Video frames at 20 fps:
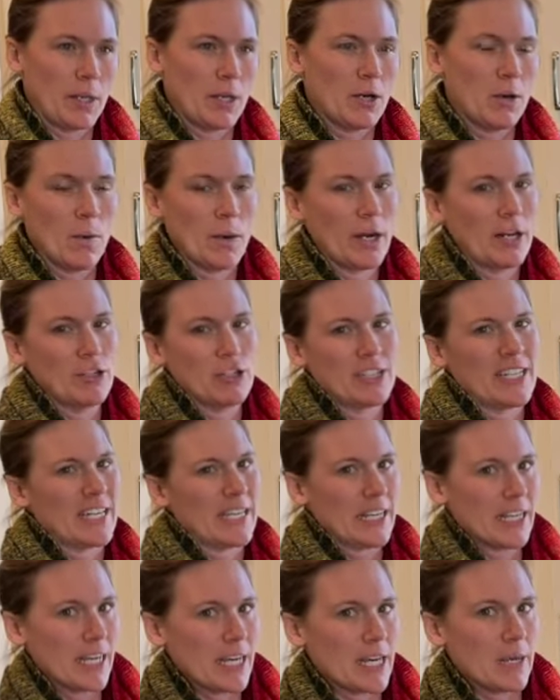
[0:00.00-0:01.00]
You don't want to just
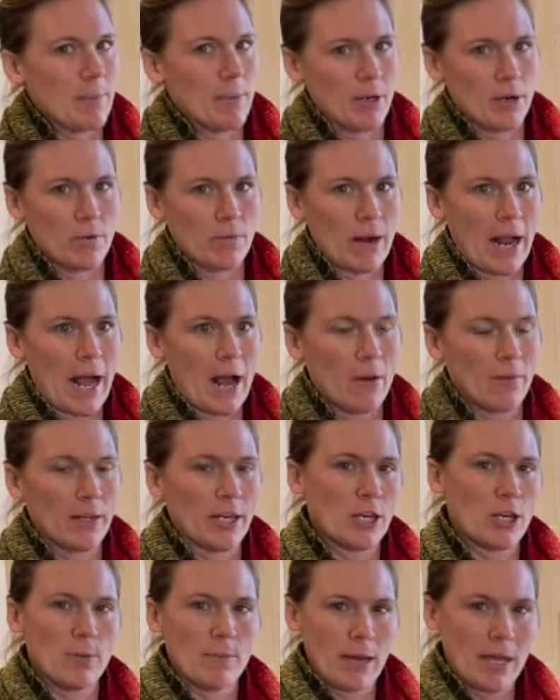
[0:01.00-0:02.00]
like keep it around
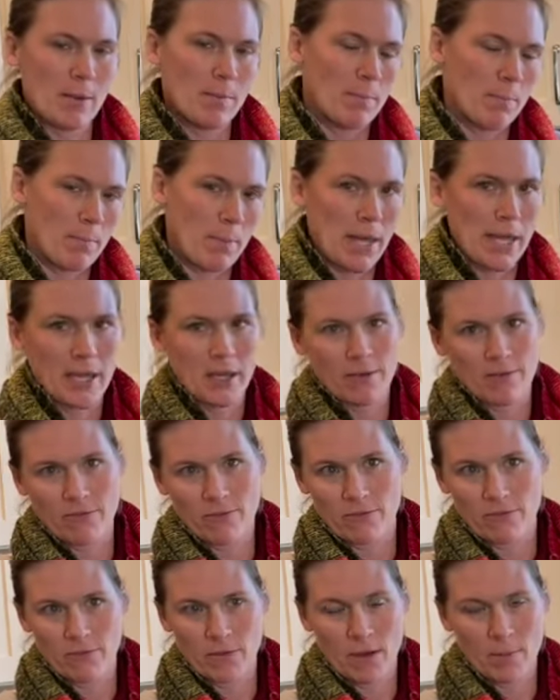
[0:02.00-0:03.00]
like you might bacon
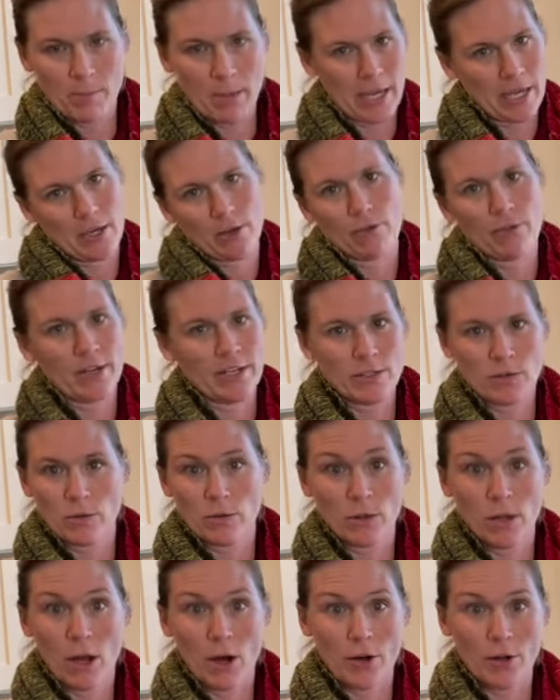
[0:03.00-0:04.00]
grease or
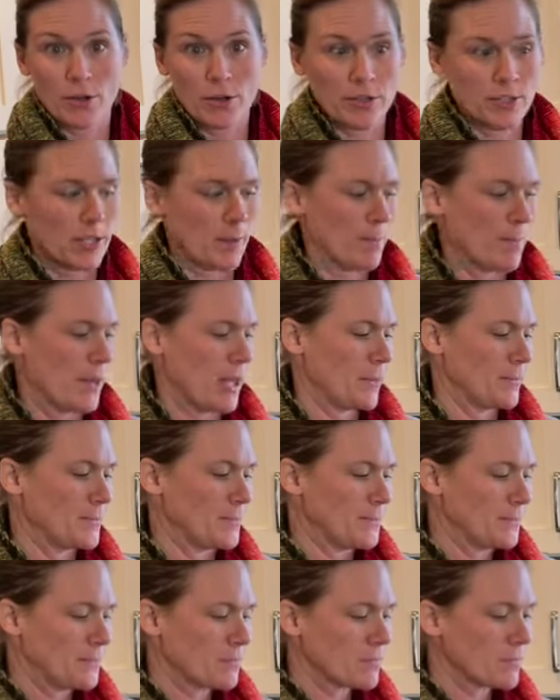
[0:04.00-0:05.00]
lard or something.
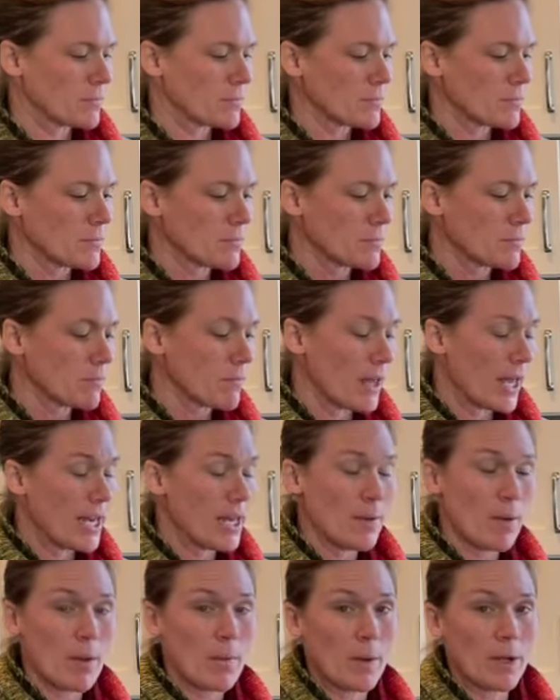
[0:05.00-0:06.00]

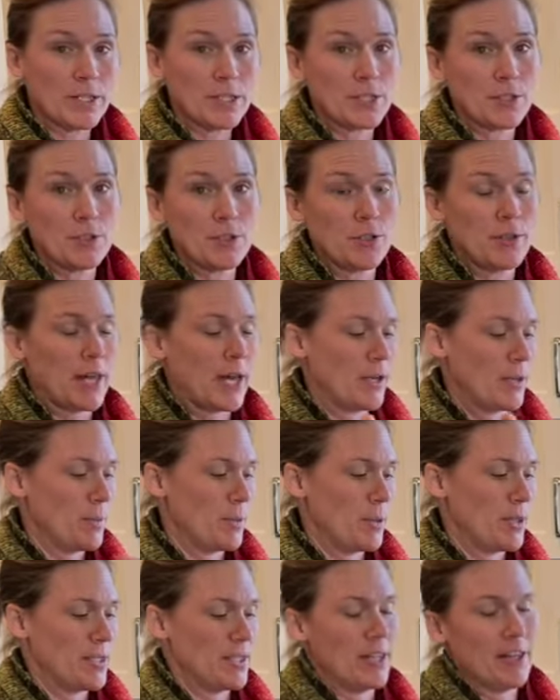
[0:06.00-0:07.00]
Anyway, once you do that, you
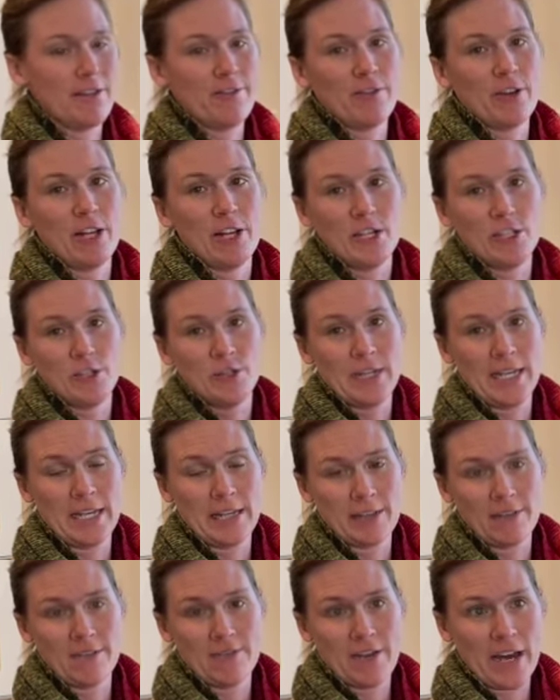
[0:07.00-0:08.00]
put this in the fridge, you take
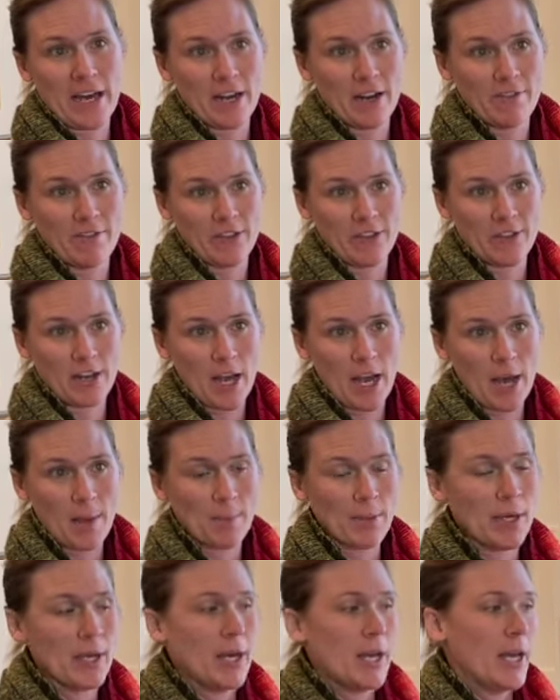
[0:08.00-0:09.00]
the fat off the
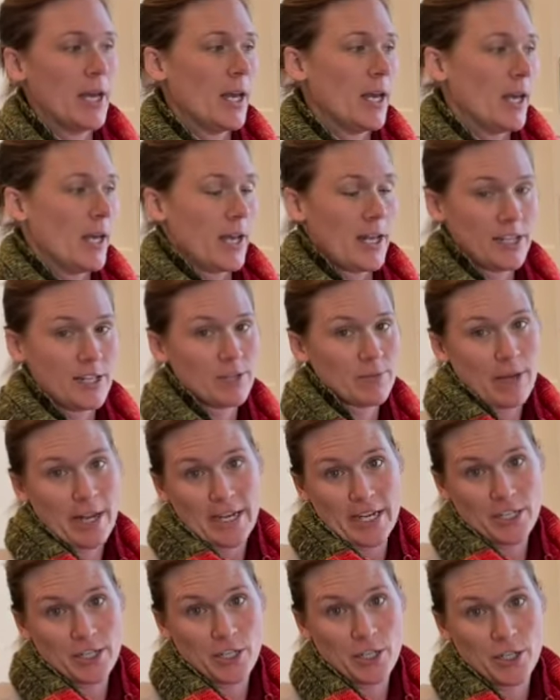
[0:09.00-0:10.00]
top, it's
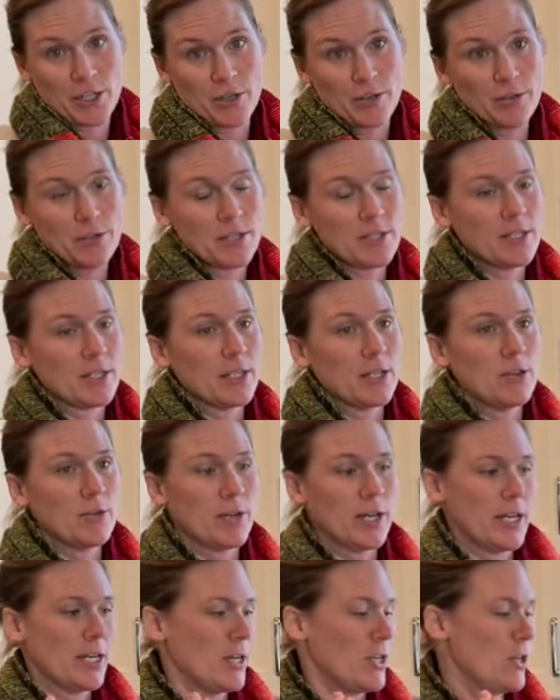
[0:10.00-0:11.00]
ready to use. You
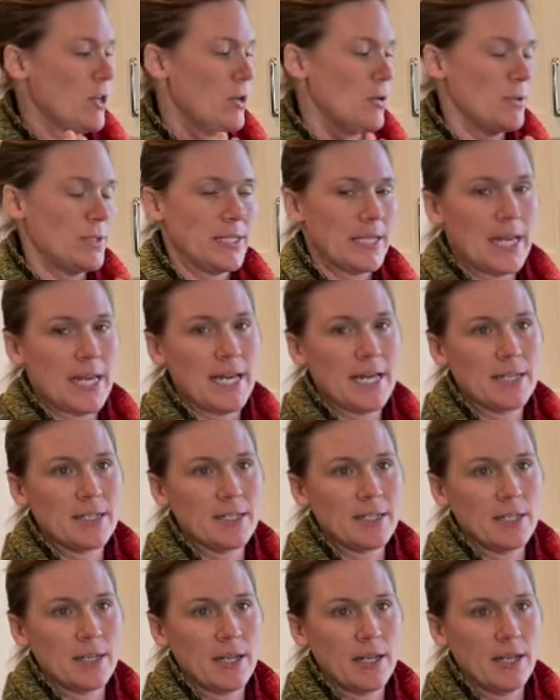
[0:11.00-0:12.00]
can use
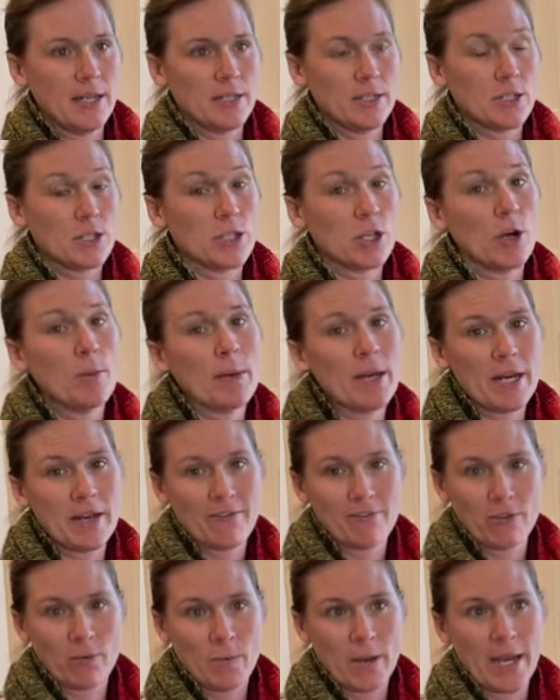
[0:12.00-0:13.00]
it in so many
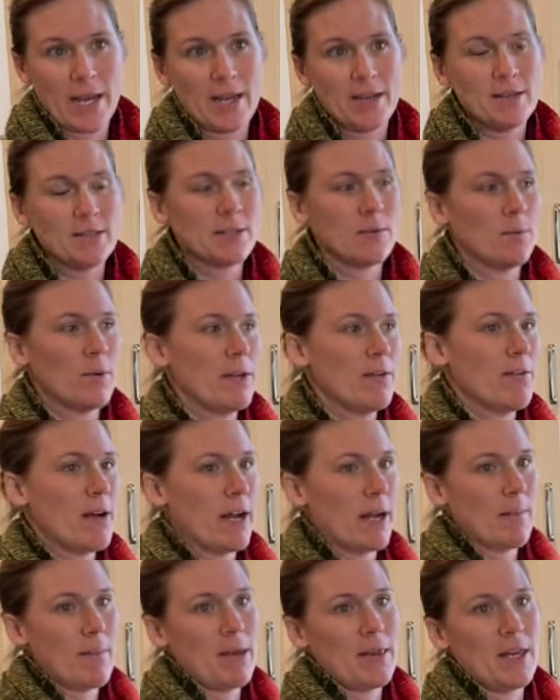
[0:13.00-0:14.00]
different ways. We
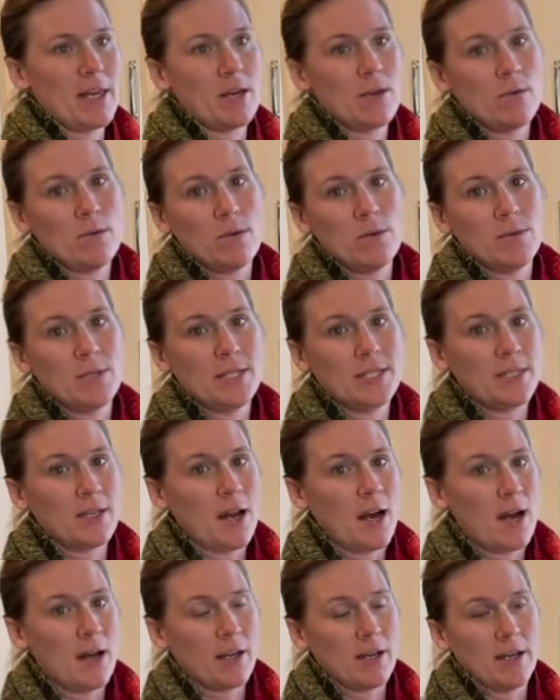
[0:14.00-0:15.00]
recommend that you use
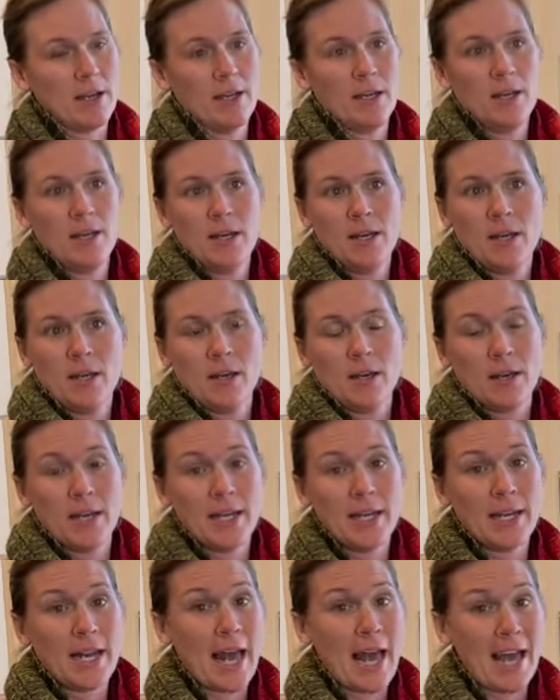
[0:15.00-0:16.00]
stock
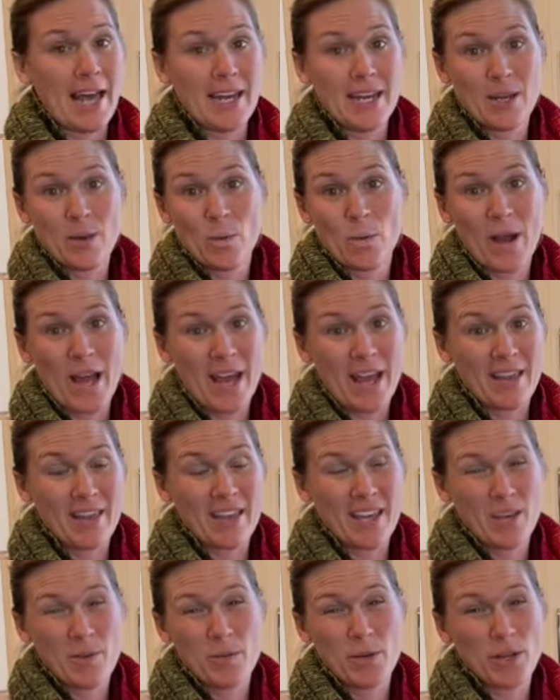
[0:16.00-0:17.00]
in any way
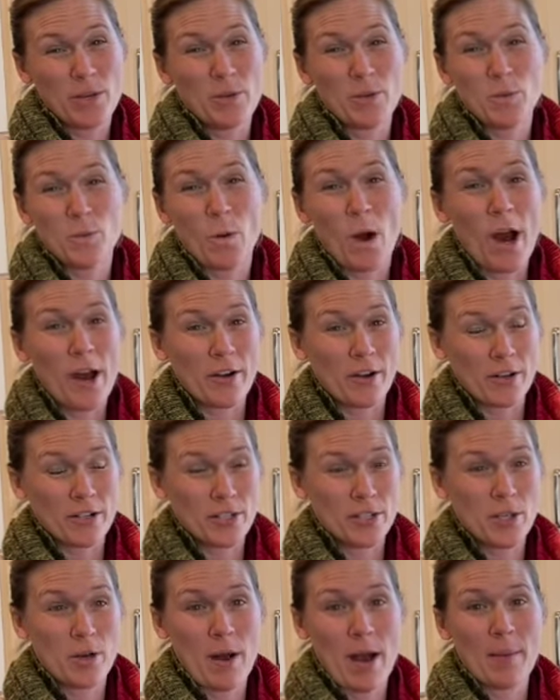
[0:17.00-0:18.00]
that you would use water.
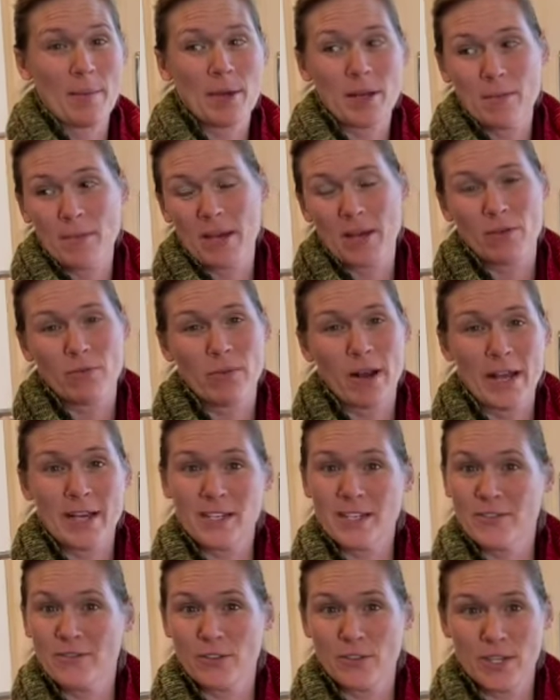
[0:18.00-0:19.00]
So I'm gonna make
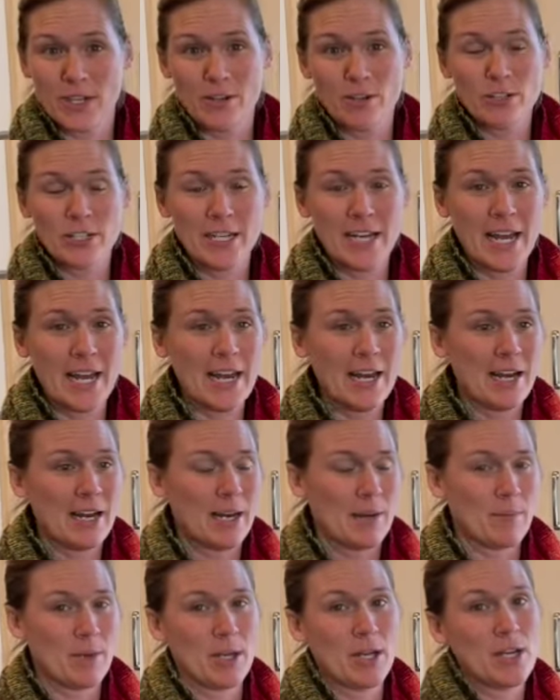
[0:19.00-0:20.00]
rice for dinner tonight, and
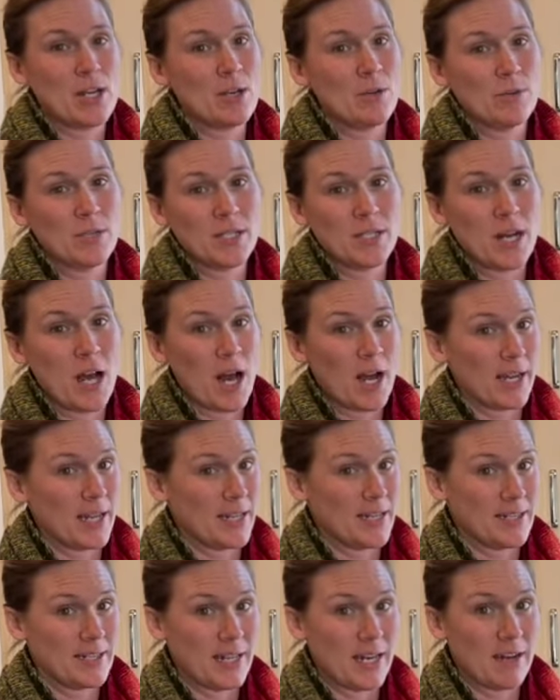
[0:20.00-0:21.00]
I'm gonna use stock
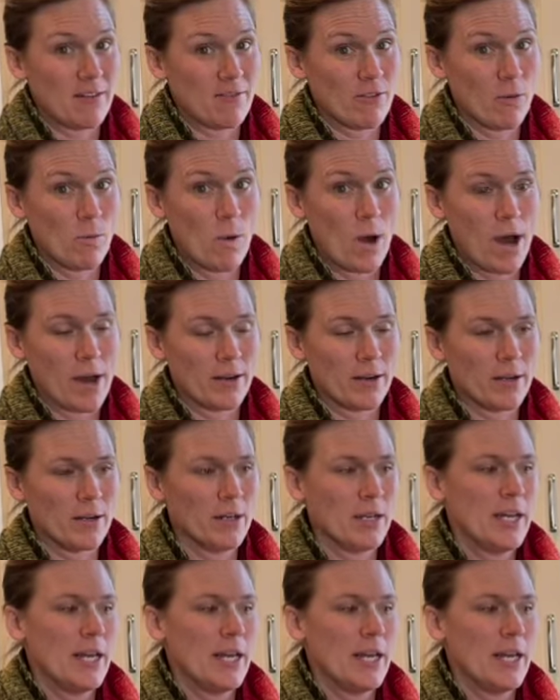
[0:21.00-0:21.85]
instead of the water.